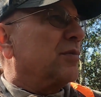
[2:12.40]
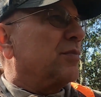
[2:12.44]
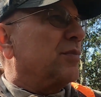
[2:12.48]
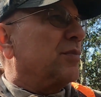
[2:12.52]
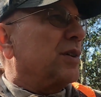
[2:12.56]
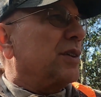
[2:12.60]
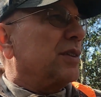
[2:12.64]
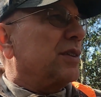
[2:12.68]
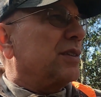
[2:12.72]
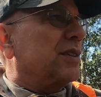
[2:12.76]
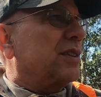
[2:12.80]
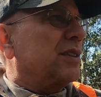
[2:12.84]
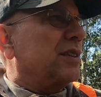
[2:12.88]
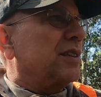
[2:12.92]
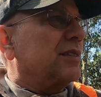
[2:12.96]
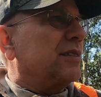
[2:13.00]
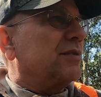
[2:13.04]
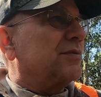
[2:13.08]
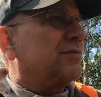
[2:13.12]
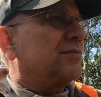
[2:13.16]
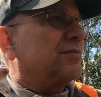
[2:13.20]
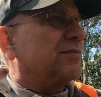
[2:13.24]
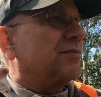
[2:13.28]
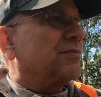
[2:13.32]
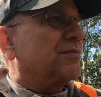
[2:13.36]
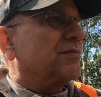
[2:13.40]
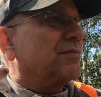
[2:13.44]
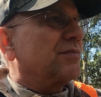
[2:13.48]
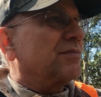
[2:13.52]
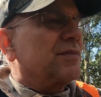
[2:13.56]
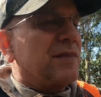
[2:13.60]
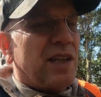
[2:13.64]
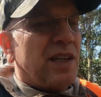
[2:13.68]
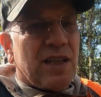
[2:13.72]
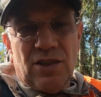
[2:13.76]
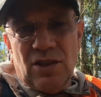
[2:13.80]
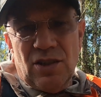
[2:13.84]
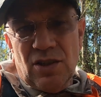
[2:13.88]
But
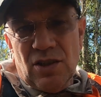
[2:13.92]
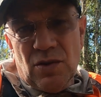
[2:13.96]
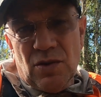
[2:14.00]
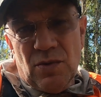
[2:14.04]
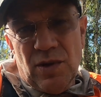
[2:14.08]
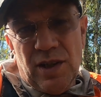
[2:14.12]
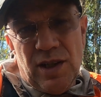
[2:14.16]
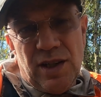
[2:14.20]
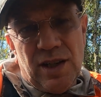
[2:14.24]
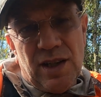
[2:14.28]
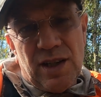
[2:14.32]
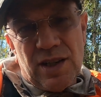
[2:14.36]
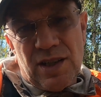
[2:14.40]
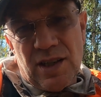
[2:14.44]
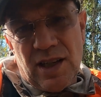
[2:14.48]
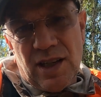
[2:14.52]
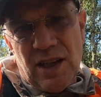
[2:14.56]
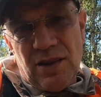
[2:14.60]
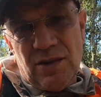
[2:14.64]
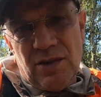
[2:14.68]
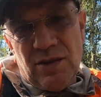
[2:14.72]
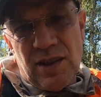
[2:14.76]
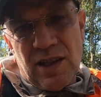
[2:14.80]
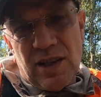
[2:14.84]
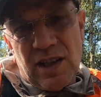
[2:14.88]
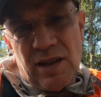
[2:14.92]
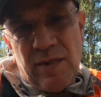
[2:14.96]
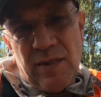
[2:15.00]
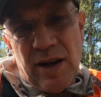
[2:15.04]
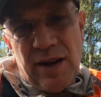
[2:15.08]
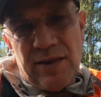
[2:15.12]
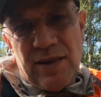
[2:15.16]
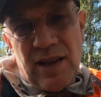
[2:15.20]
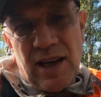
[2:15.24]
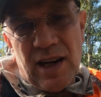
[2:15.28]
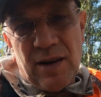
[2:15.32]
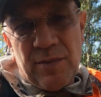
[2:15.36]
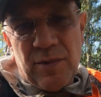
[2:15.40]
that's just the way it is. Can't do anything
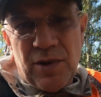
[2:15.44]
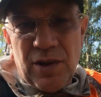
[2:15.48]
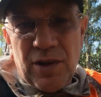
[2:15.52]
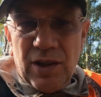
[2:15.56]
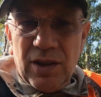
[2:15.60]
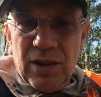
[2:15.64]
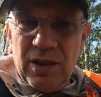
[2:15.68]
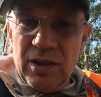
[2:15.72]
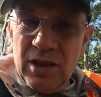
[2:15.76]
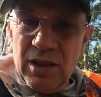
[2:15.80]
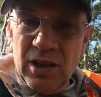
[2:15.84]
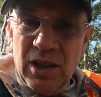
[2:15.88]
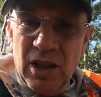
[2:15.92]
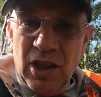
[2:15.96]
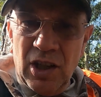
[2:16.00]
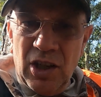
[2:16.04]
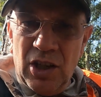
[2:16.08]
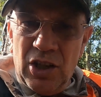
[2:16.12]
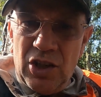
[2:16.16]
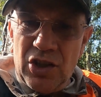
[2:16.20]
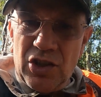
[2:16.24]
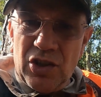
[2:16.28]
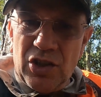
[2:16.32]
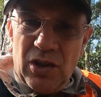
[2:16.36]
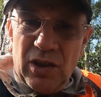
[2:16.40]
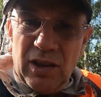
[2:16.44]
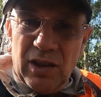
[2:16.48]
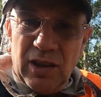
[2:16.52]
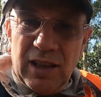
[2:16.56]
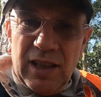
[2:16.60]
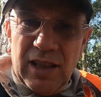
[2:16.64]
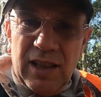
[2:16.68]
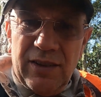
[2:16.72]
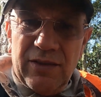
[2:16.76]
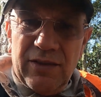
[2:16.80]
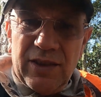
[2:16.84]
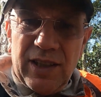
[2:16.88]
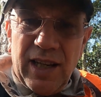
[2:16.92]
about that. I'm gonna start
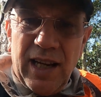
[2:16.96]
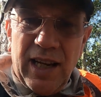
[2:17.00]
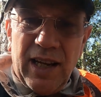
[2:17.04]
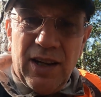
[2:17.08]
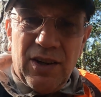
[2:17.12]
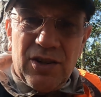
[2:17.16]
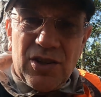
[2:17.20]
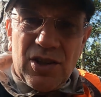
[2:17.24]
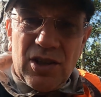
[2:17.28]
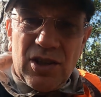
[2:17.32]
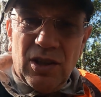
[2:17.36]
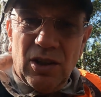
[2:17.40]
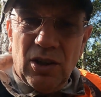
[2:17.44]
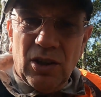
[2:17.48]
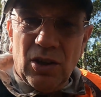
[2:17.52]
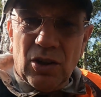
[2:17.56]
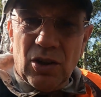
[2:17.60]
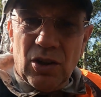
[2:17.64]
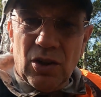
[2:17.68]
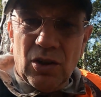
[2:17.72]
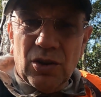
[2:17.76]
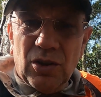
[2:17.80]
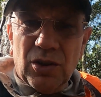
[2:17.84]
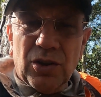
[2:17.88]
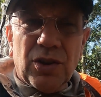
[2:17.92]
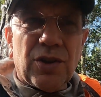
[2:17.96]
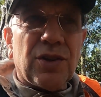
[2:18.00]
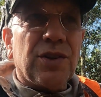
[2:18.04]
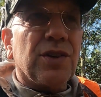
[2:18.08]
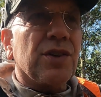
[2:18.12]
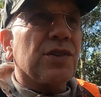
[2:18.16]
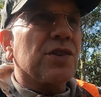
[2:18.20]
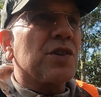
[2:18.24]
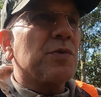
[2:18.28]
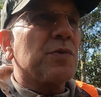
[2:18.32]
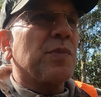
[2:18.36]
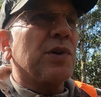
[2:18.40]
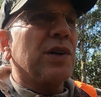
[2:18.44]
leaving the house a little earlier
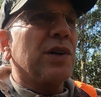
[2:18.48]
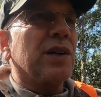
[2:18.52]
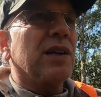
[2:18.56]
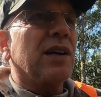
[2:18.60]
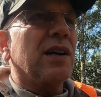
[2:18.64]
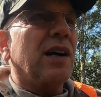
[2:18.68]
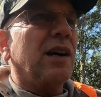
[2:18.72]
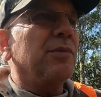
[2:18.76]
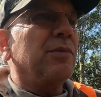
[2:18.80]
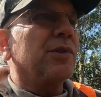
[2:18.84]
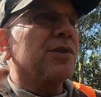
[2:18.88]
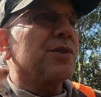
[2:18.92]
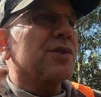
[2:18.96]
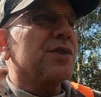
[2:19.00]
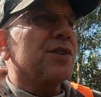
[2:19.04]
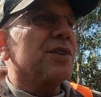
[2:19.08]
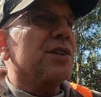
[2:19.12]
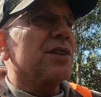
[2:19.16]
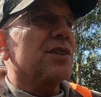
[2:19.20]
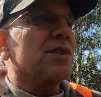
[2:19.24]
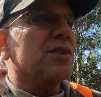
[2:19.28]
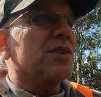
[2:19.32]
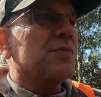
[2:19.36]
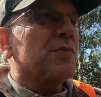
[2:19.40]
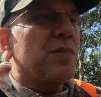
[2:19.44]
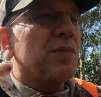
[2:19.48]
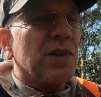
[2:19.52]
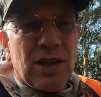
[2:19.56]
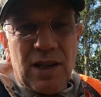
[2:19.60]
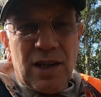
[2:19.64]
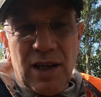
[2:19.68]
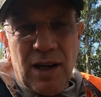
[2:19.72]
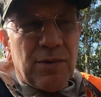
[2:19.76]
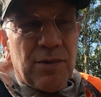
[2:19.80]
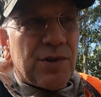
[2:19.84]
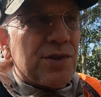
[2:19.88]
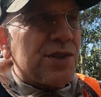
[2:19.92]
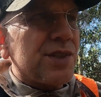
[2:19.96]
during spring gobbler season. Spring
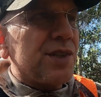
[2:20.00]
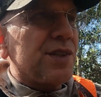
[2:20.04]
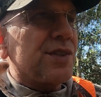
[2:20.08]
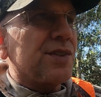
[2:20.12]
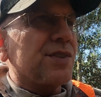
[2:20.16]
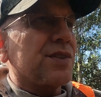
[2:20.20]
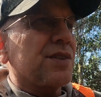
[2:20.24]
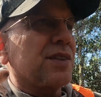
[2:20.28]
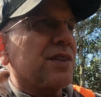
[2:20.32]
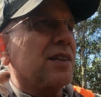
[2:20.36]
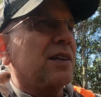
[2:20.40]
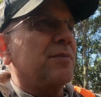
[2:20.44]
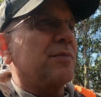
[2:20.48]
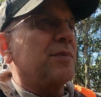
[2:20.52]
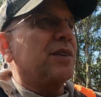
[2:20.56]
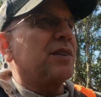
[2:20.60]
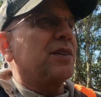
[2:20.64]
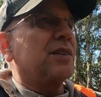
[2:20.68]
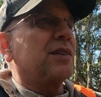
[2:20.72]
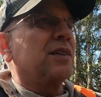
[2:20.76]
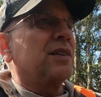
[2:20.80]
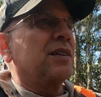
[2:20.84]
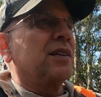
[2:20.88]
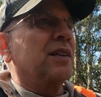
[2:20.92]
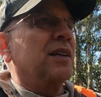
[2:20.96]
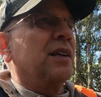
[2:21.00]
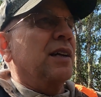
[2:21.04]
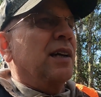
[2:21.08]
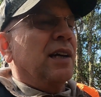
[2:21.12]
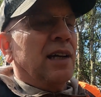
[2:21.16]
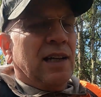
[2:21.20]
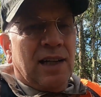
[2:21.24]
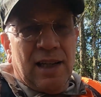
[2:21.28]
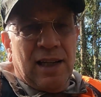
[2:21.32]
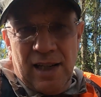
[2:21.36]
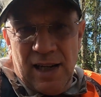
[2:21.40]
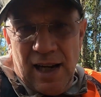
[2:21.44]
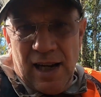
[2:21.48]
gobbler season's coming.
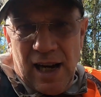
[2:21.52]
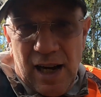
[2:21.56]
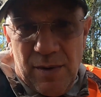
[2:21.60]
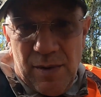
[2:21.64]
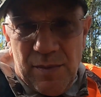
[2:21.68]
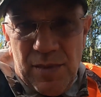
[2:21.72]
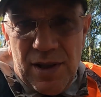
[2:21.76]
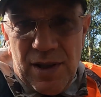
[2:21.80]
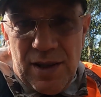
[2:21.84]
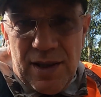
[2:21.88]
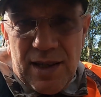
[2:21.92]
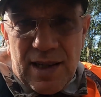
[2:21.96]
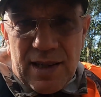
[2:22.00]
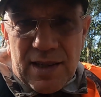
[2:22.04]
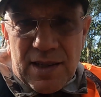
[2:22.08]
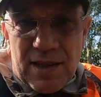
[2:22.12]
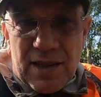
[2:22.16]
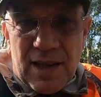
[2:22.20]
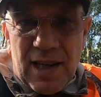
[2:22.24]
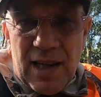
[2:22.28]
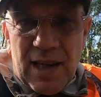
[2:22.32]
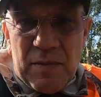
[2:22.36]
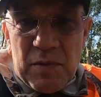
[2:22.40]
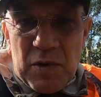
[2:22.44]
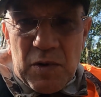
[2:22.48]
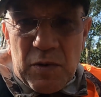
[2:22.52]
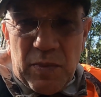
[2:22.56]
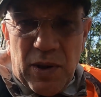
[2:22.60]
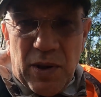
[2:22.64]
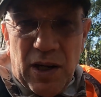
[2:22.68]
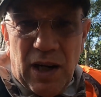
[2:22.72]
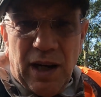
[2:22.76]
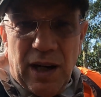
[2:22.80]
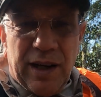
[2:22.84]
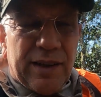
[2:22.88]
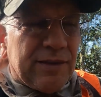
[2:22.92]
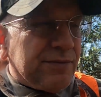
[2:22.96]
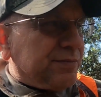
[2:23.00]
I'm in that same
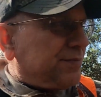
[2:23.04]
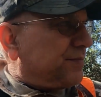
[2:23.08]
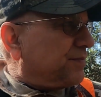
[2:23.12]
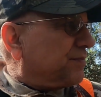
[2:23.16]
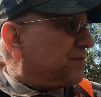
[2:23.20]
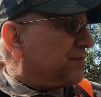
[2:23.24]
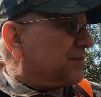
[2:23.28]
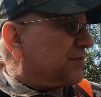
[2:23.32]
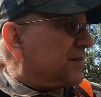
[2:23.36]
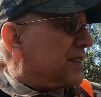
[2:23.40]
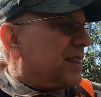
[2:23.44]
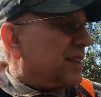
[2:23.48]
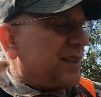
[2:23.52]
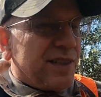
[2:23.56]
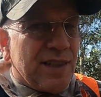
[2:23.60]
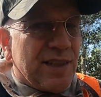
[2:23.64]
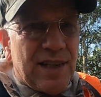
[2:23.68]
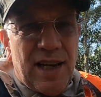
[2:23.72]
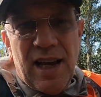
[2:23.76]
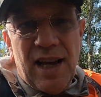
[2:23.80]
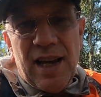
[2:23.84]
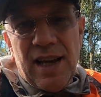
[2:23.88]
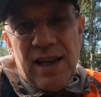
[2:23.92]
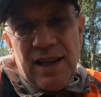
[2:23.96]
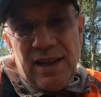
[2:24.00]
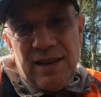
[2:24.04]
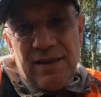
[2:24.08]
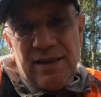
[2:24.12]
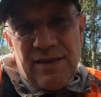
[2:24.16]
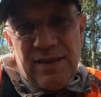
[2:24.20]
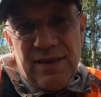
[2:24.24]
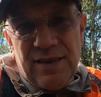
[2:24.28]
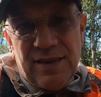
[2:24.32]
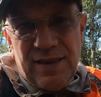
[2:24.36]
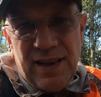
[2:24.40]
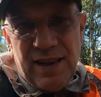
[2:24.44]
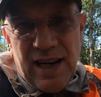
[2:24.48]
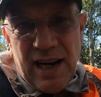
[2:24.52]
spot today
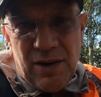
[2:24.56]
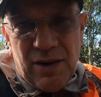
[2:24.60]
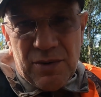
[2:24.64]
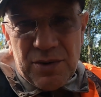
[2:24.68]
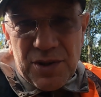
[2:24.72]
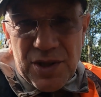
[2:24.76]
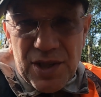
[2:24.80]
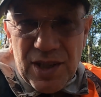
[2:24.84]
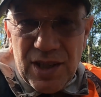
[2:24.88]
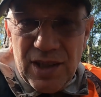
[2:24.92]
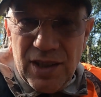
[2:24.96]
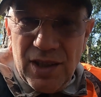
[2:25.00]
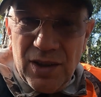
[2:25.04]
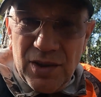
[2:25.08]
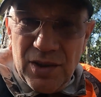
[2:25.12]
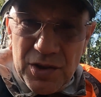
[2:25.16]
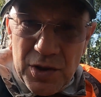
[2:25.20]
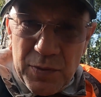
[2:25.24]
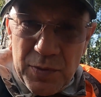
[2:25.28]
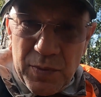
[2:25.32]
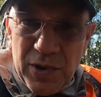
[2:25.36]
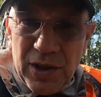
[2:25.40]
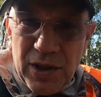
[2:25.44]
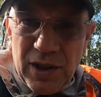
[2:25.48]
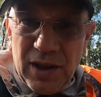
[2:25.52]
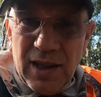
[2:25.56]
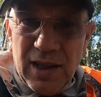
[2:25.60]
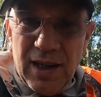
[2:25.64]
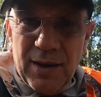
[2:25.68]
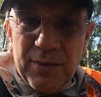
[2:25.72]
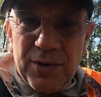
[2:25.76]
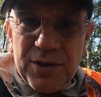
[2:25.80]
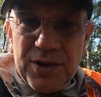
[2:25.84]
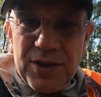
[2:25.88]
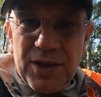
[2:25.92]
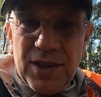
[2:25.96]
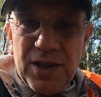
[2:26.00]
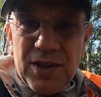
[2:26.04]
that I was in during spring
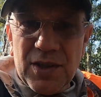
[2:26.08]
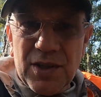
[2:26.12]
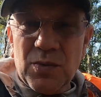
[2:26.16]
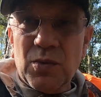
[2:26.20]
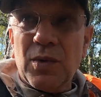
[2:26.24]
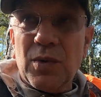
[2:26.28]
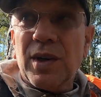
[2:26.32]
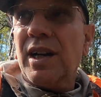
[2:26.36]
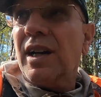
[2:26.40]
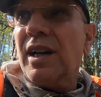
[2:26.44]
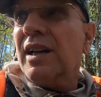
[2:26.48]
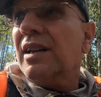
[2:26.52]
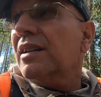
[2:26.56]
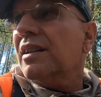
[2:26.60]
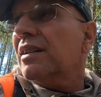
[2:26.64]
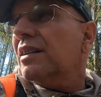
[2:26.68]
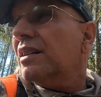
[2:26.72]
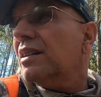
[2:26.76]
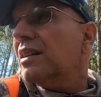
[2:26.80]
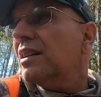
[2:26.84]
gobbler season when I